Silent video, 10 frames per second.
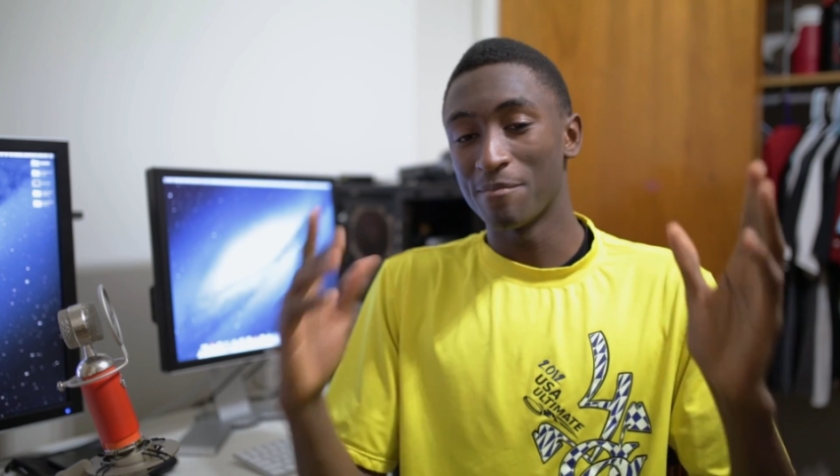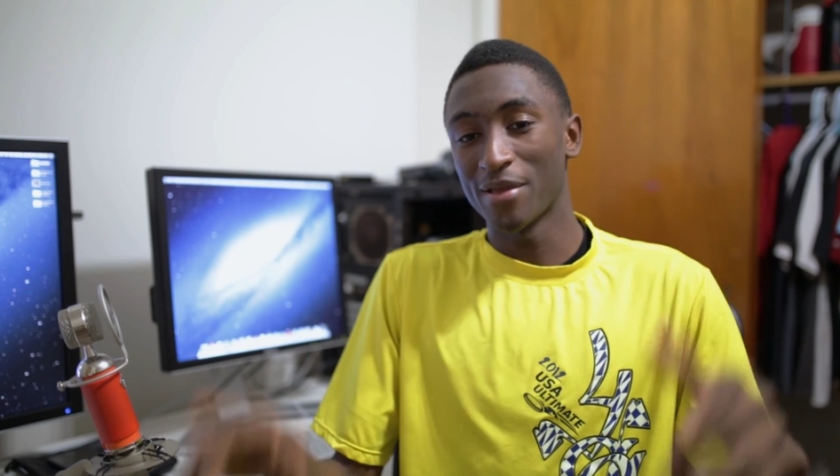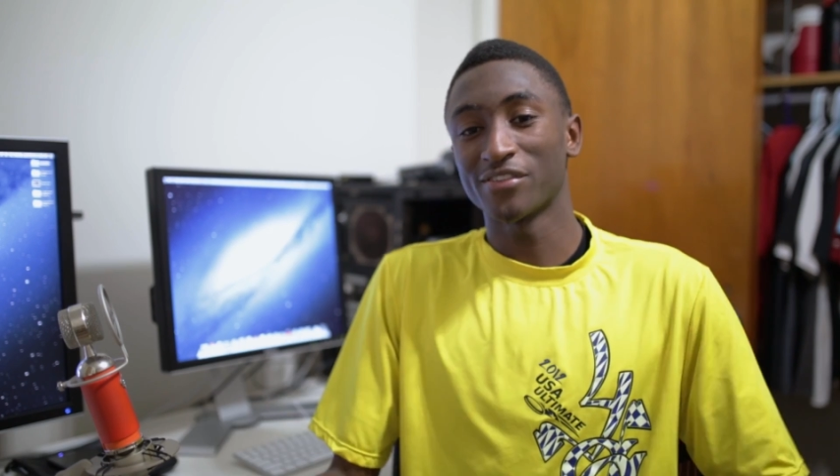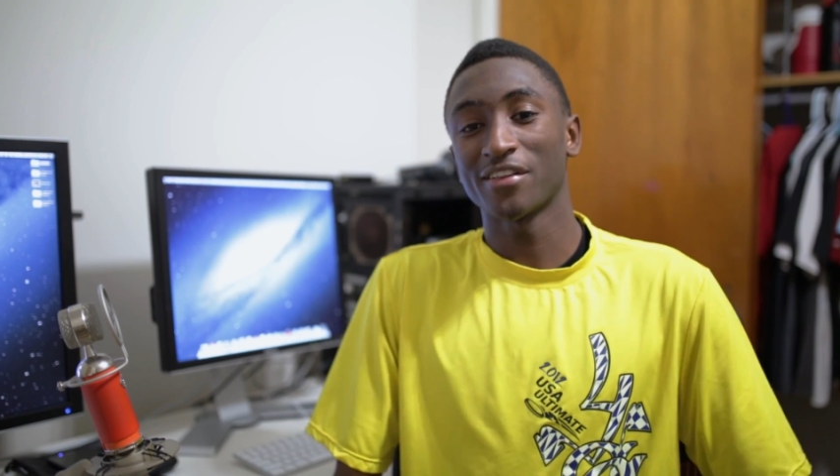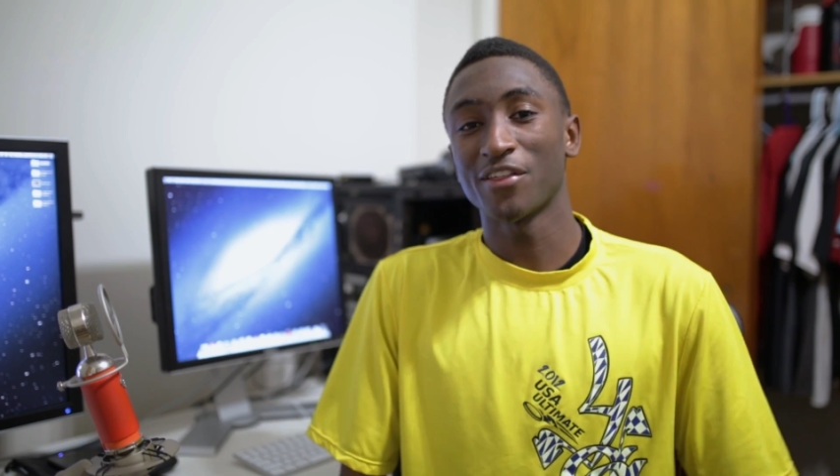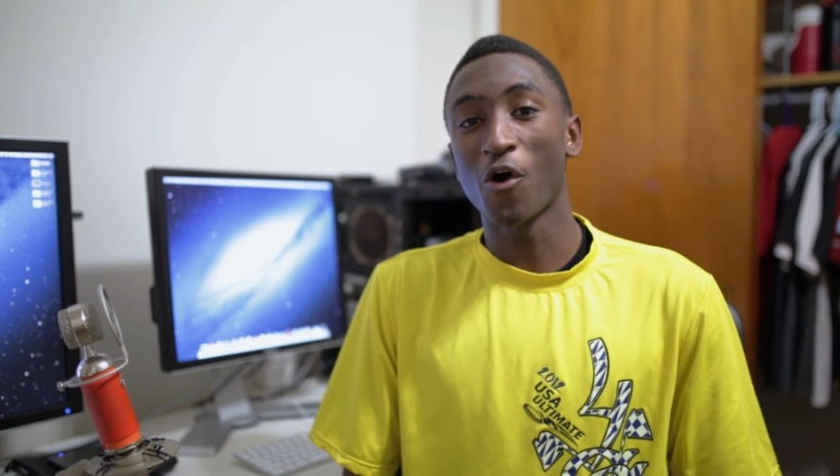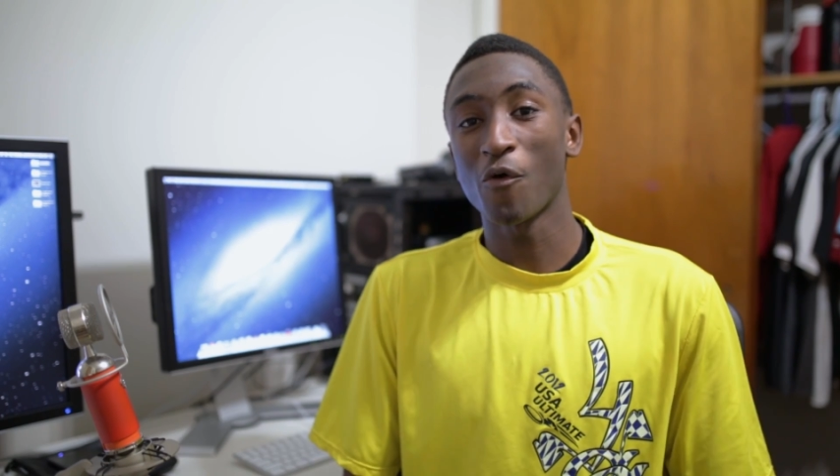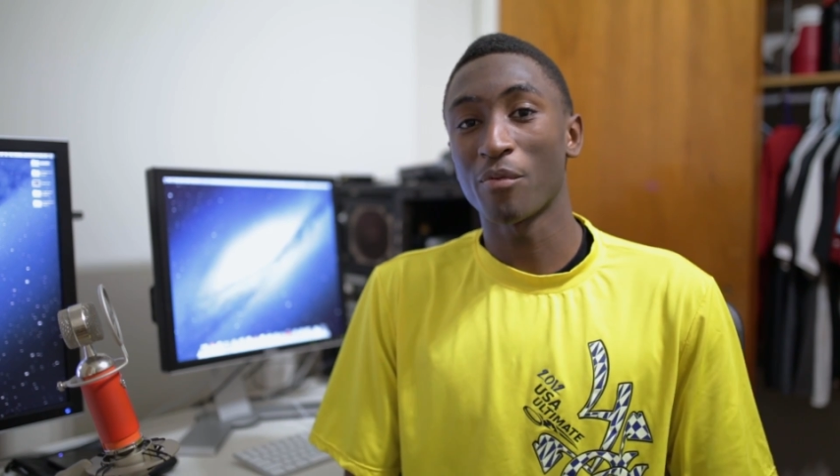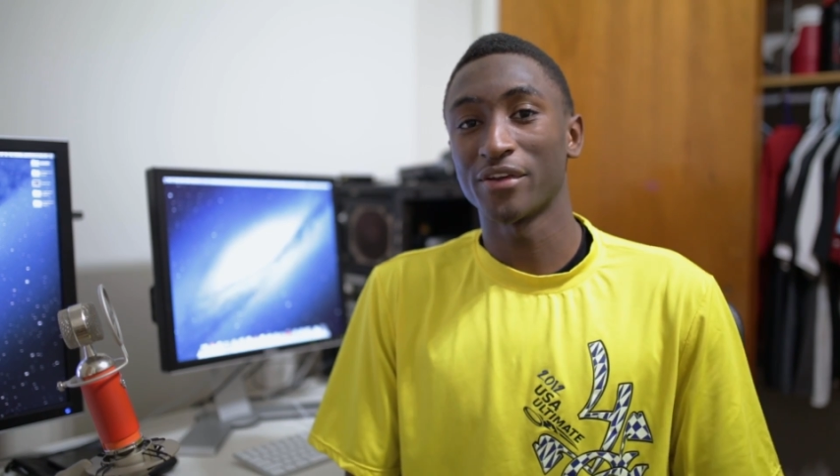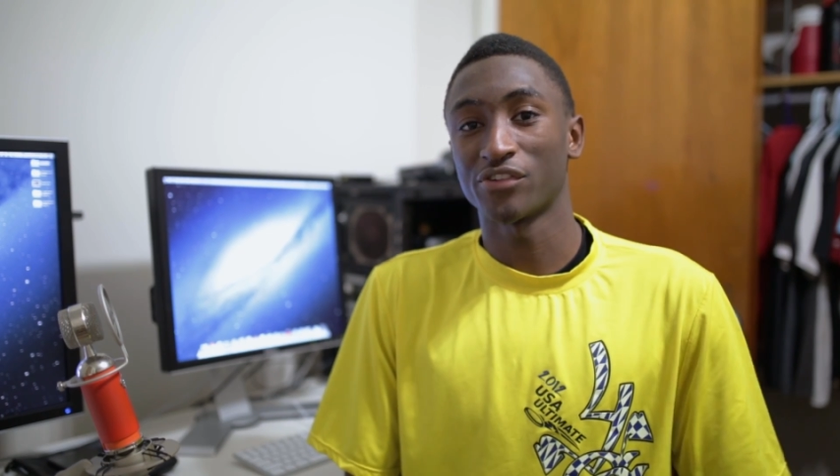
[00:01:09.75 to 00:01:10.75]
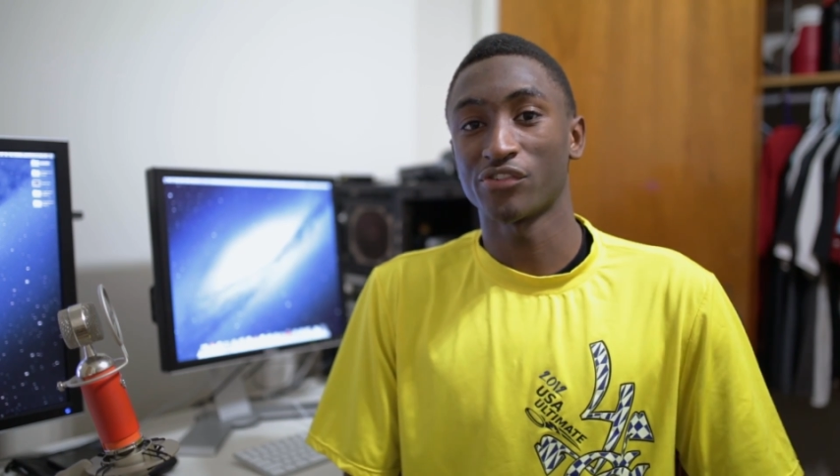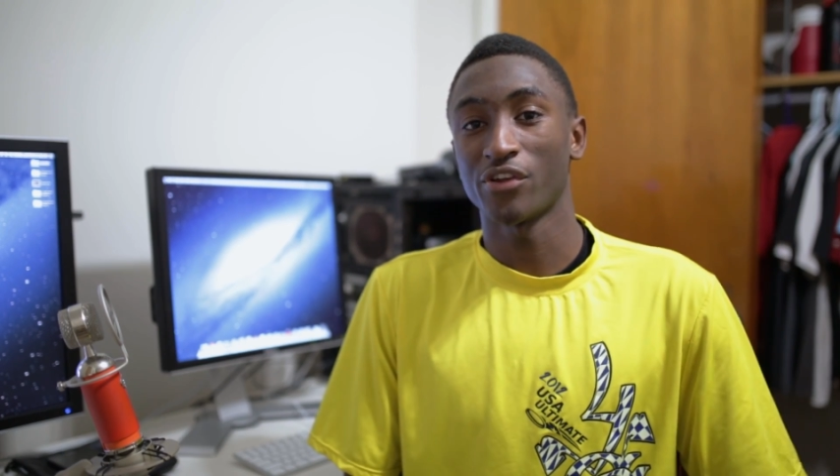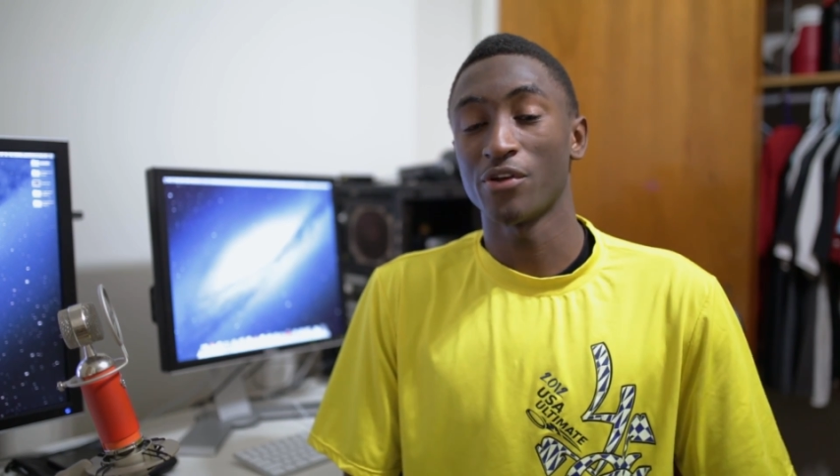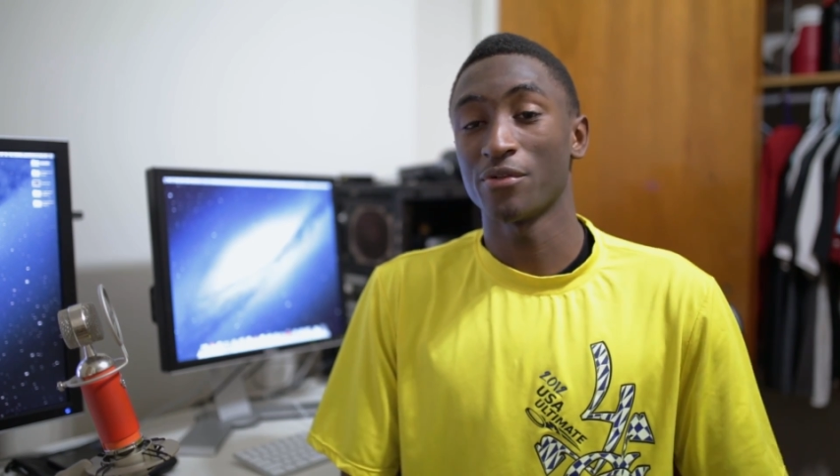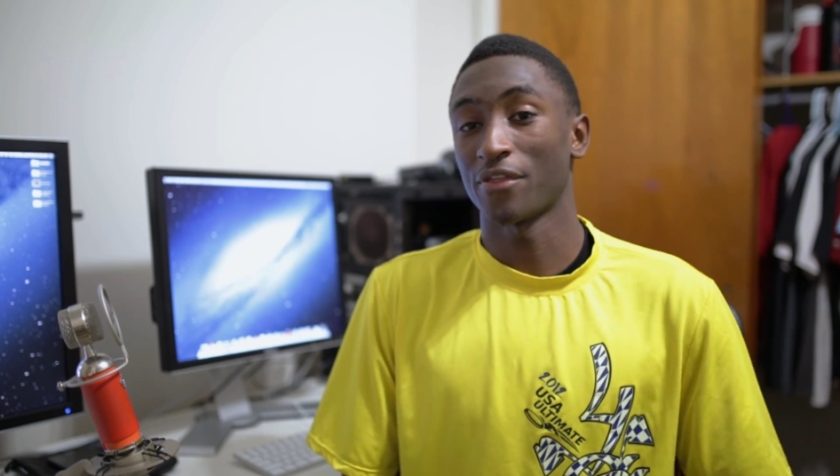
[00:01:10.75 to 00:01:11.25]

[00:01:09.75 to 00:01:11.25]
Basically, the whole point is to show you